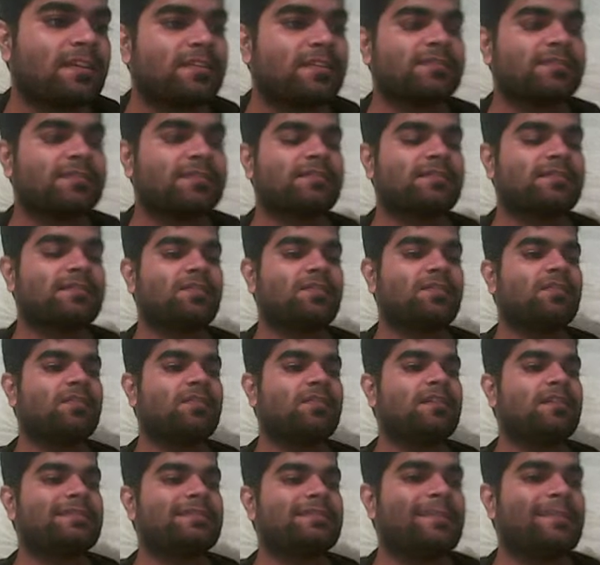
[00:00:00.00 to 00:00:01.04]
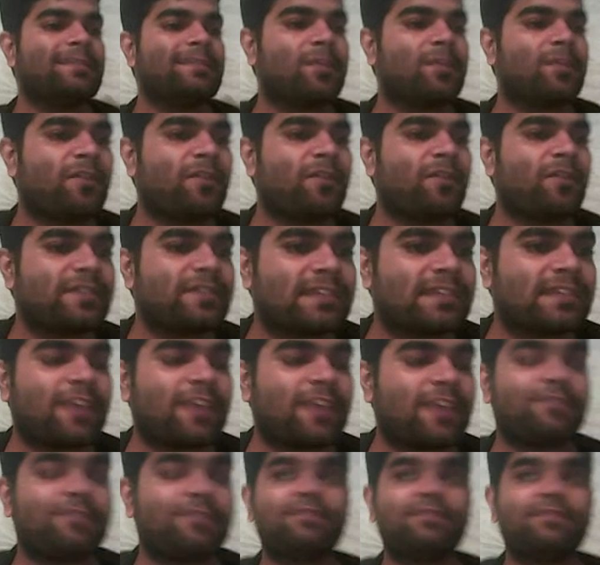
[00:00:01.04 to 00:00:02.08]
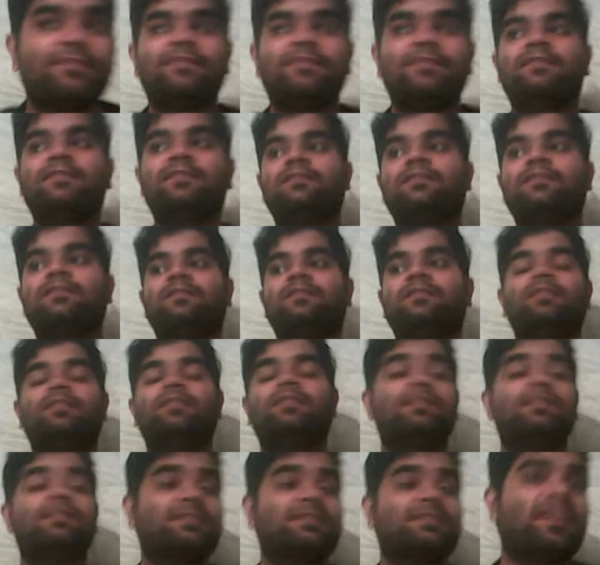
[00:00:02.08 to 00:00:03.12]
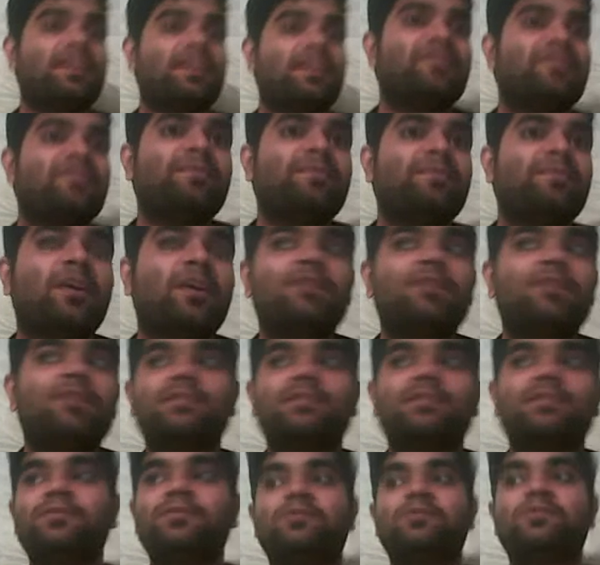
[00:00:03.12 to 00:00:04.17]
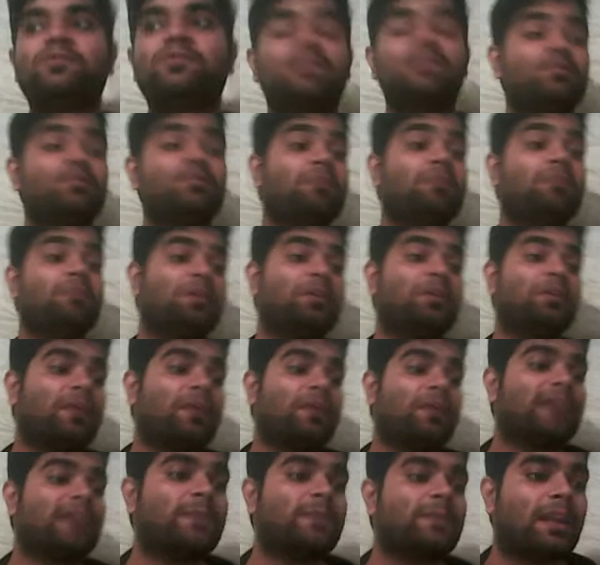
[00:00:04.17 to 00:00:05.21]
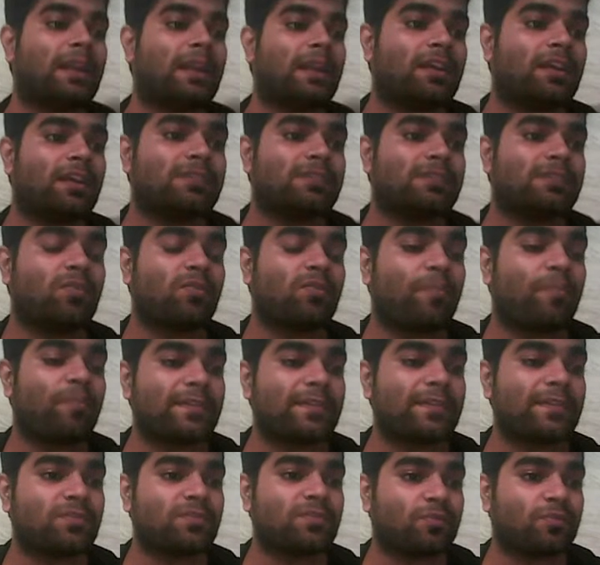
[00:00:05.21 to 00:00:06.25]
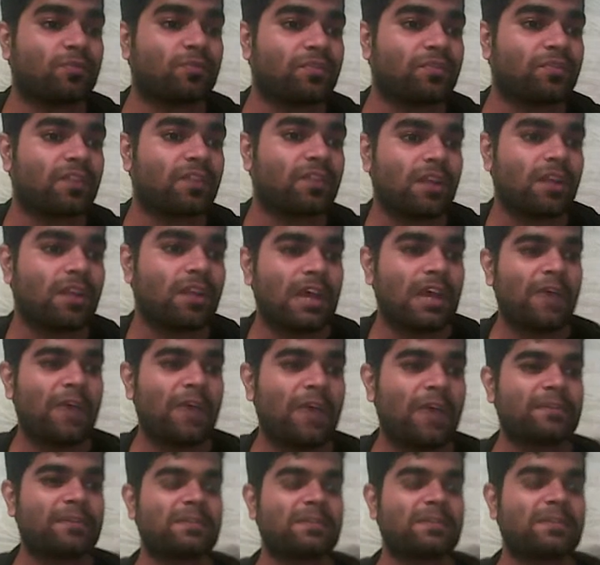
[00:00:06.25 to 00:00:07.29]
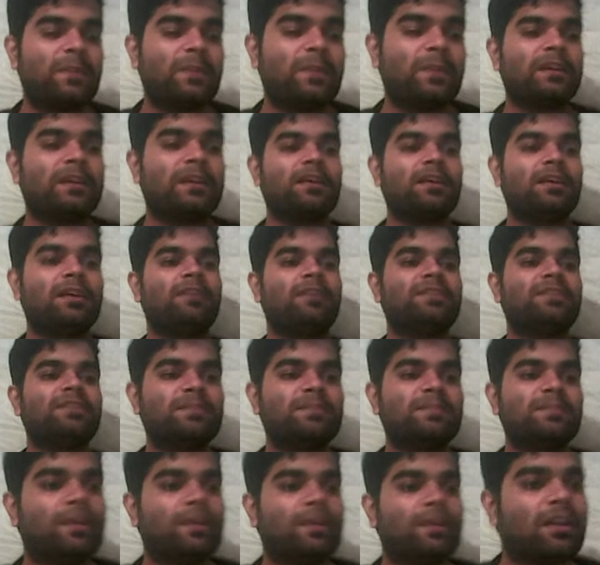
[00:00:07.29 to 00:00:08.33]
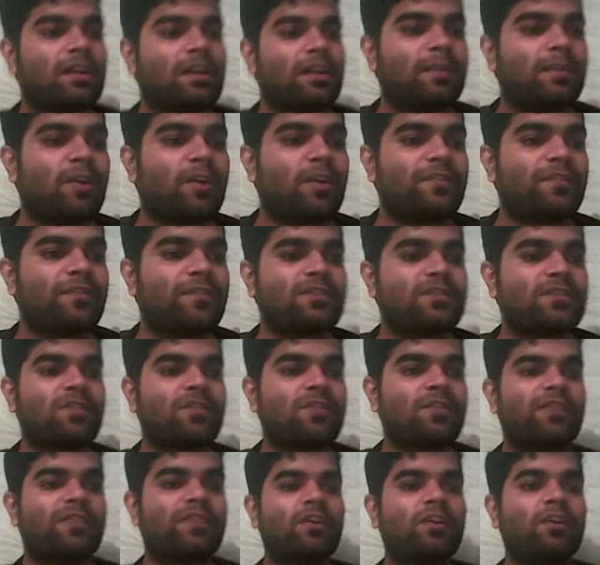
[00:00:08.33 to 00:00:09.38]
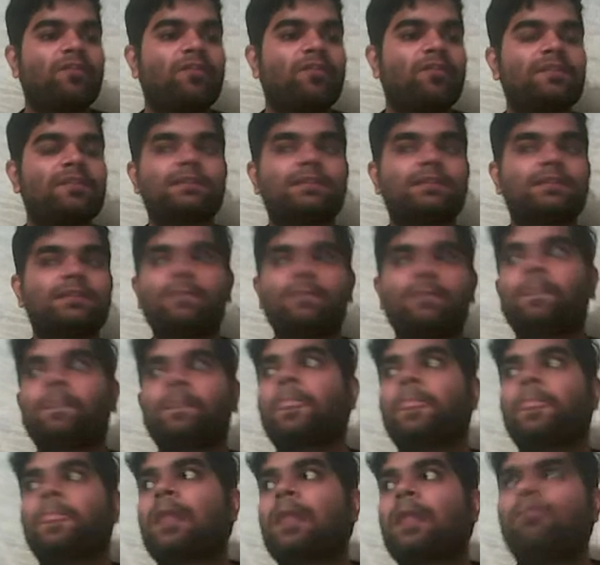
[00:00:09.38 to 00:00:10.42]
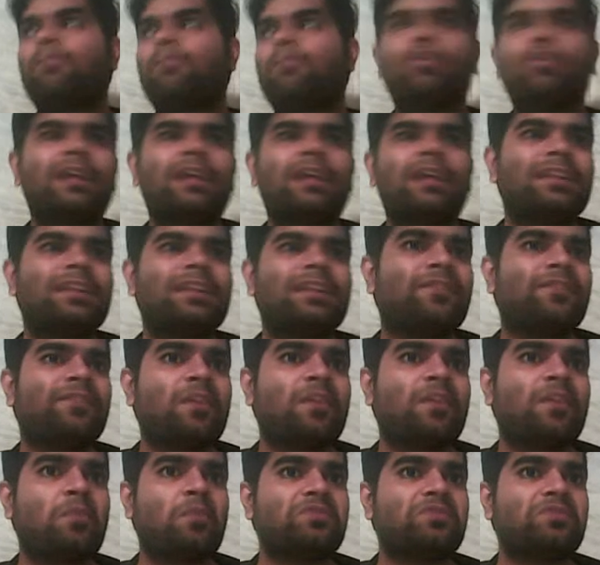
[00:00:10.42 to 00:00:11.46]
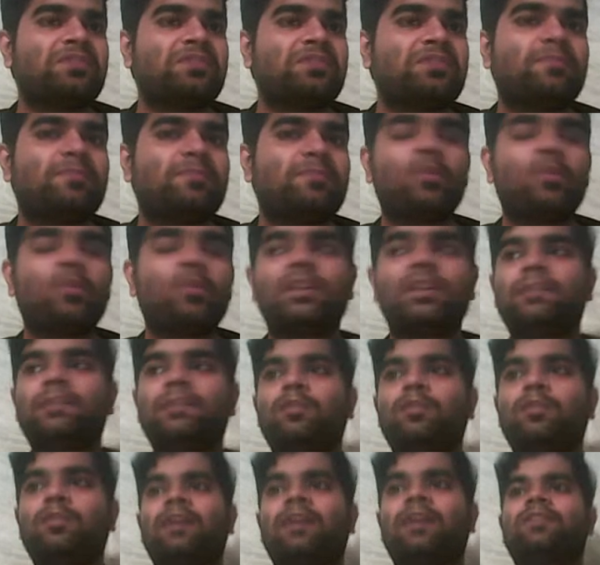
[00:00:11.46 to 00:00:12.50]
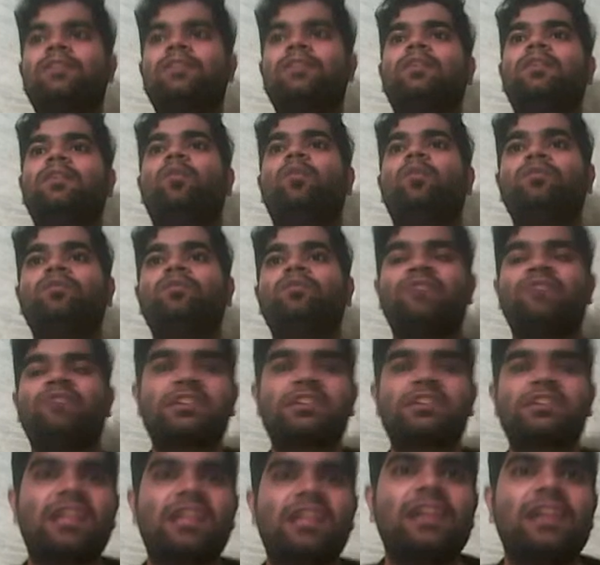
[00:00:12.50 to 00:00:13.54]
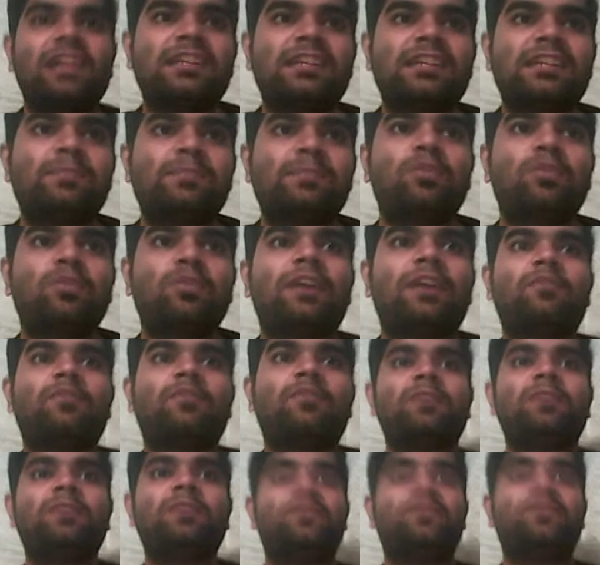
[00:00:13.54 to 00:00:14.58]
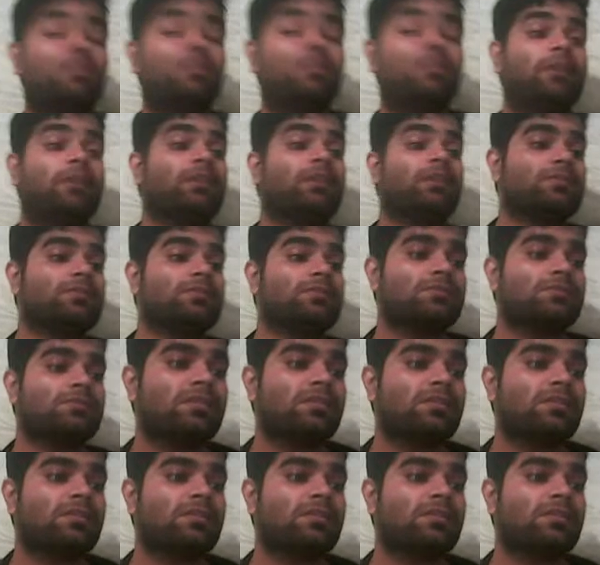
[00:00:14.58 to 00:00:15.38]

So is LibreOffice safe? It's safe because it's used in the Ubuntu as well. It's open source, which is better. LibreOffice is a free office. Both are the different versions. Both have their own functionalities. Both are from the different vendors.